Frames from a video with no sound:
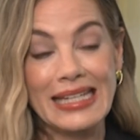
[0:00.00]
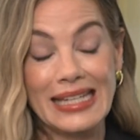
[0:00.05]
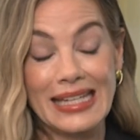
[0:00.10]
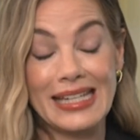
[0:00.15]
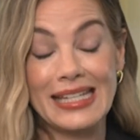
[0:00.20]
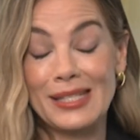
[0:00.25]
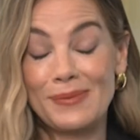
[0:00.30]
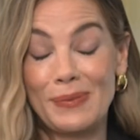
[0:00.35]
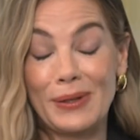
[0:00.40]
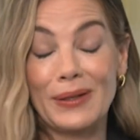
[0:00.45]

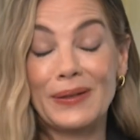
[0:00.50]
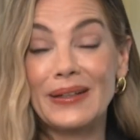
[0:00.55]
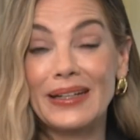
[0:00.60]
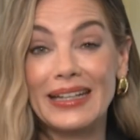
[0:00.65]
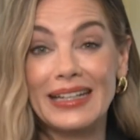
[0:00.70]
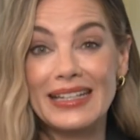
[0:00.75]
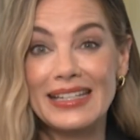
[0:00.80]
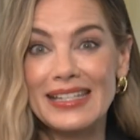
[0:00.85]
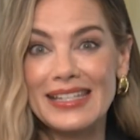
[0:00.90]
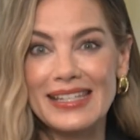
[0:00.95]

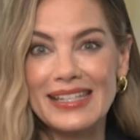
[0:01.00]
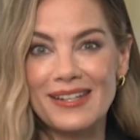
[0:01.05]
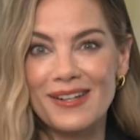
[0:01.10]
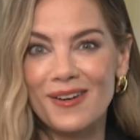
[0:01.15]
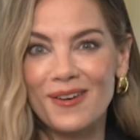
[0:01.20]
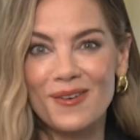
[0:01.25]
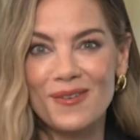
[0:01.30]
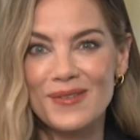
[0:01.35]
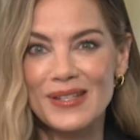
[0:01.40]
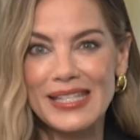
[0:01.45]
experience. You
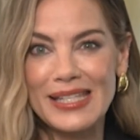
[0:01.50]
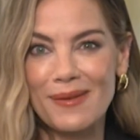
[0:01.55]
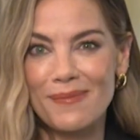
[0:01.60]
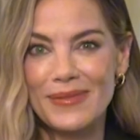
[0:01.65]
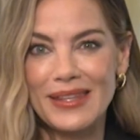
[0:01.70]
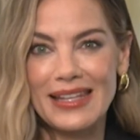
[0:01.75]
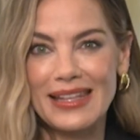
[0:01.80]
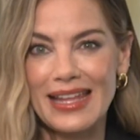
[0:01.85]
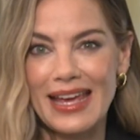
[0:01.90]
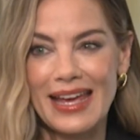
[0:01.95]
know, it was
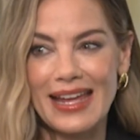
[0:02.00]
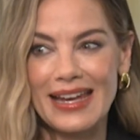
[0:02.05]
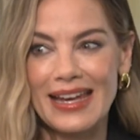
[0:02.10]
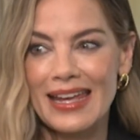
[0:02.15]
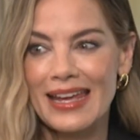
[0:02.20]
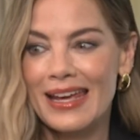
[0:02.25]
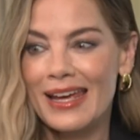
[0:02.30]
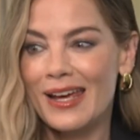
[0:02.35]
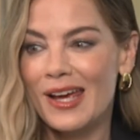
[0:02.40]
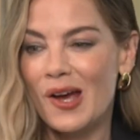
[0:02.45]
something that
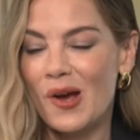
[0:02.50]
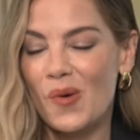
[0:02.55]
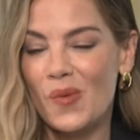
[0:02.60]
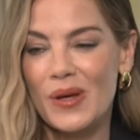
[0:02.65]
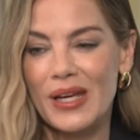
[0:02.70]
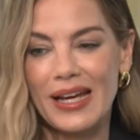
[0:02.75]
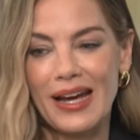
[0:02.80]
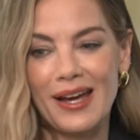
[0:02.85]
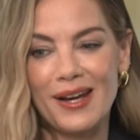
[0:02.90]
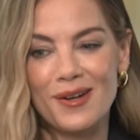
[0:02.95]

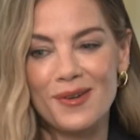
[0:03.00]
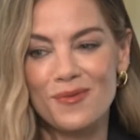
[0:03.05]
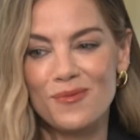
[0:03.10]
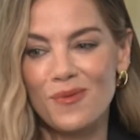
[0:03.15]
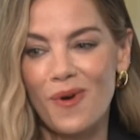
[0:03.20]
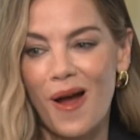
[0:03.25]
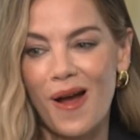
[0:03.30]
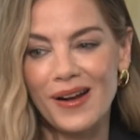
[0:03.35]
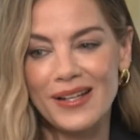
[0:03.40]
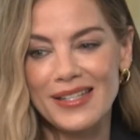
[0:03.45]
we kind of
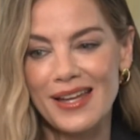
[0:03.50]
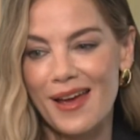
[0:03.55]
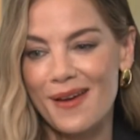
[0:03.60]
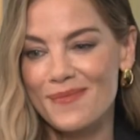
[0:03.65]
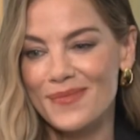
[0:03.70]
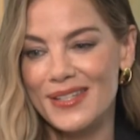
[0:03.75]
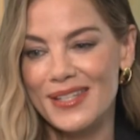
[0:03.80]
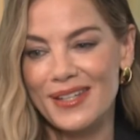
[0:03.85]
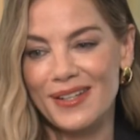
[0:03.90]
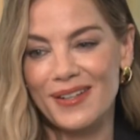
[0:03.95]
rocked
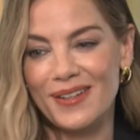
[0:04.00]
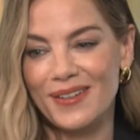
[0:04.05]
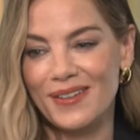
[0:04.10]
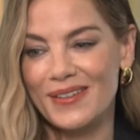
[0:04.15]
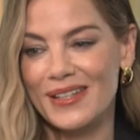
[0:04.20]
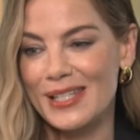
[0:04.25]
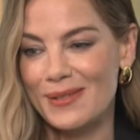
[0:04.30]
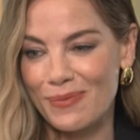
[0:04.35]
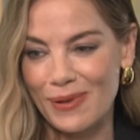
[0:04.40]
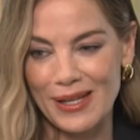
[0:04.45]
up
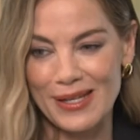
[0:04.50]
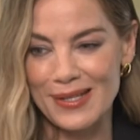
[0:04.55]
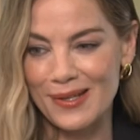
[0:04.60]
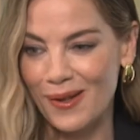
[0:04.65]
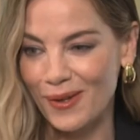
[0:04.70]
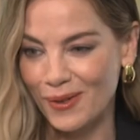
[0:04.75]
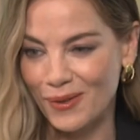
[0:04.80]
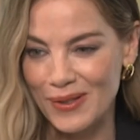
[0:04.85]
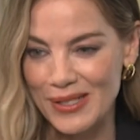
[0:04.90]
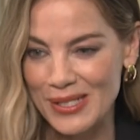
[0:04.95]
to this place
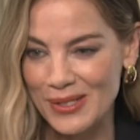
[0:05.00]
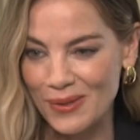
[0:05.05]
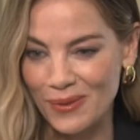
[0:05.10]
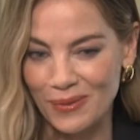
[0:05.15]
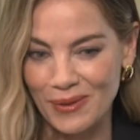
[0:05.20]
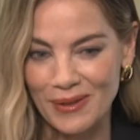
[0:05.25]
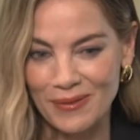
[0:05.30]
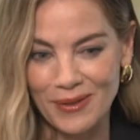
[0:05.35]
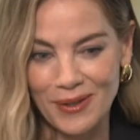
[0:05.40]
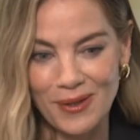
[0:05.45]
called Crystal
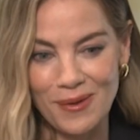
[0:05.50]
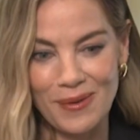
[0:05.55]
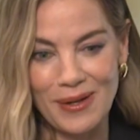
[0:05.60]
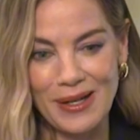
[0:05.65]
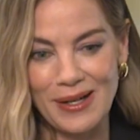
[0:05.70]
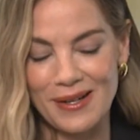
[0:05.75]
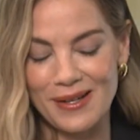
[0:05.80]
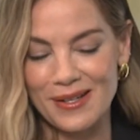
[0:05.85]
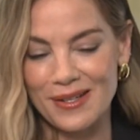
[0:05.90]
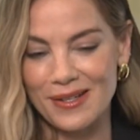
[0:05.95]
River
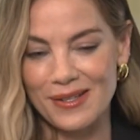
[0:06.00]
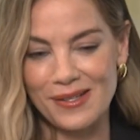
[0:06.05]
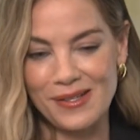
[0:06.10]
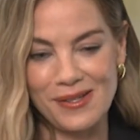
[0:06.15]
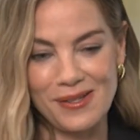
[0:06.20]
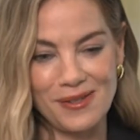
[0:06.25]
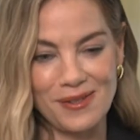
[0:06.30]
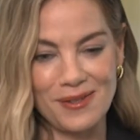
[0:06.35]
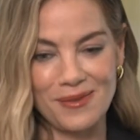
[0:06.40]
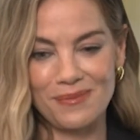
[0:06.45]
where
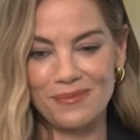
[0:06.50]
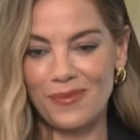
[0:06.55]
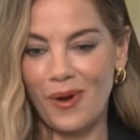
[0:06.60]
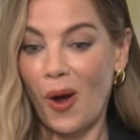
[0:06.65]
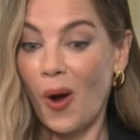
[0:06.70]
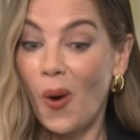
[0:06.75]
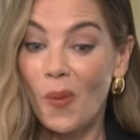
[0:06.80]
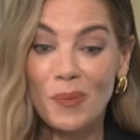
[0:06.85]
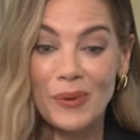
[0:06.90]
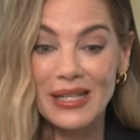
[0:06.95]
you're
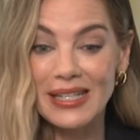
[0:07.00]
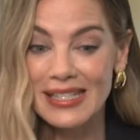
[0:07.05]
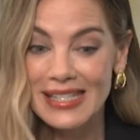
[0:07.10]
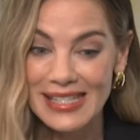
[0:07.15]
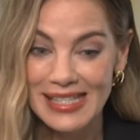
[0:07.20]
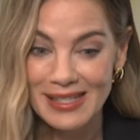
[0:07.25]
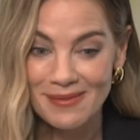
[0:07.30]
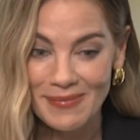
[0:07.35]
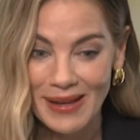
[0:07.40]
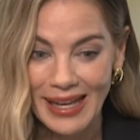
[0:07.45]
hoping to
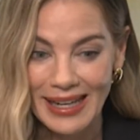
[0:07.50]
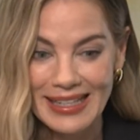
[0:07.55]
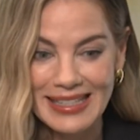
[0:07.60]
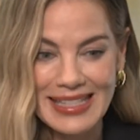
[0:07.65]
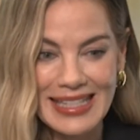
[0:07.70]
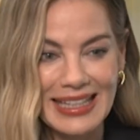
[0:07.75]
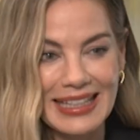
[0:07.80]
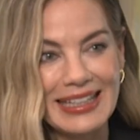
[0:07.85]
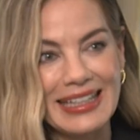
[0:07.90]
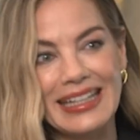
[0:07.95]
see
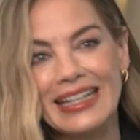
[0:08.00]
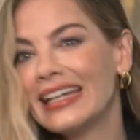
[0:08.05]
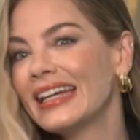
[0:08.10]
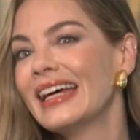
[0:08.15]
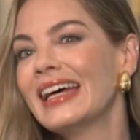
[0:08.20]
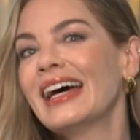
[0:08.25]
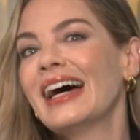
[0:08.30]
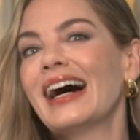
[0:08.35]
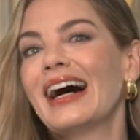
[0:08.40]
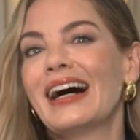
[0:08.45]
manatee.
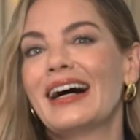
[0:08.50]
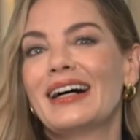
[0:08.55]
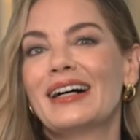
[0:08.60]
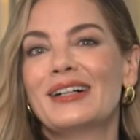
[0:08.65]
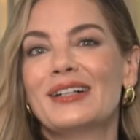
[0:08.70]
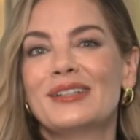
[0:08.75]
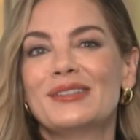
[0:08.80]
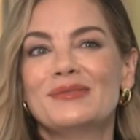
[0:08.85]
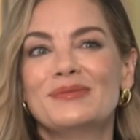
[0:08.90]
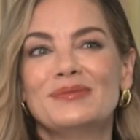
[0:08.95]

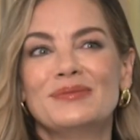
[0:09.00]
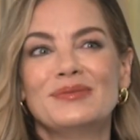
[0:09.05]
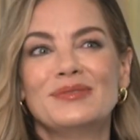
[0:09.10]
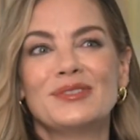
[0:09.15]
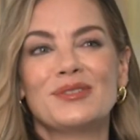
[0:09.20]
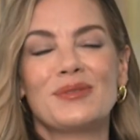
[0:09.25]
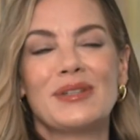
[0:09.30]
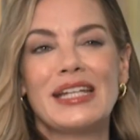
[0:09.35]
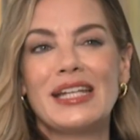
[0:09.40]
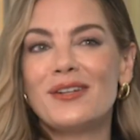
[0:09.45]

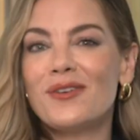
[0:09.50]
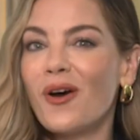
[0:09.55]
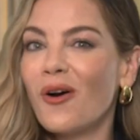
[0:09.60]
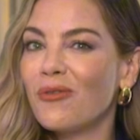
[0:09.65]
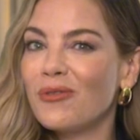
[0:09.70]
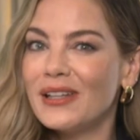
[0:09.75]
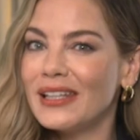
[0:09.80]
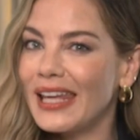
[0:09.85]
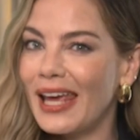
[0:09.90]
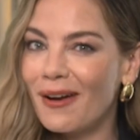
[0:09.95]
We didn't know
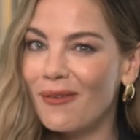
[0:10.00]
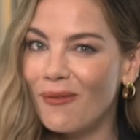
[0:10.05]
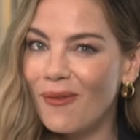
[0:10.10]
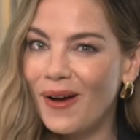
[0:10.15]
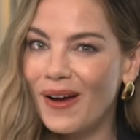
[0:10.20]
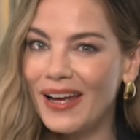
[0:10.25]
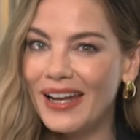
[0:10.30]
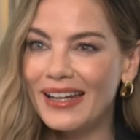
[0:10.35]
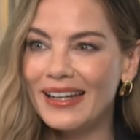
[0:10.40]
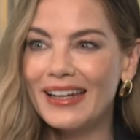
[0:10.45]
if we'd get
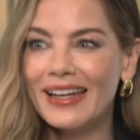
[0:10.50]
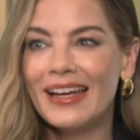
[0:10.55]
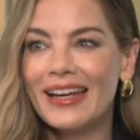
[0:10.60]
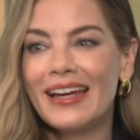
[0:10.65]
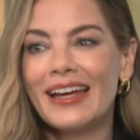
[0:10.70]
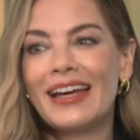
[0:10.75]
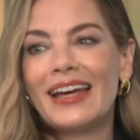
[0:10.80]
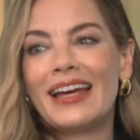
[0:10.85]
one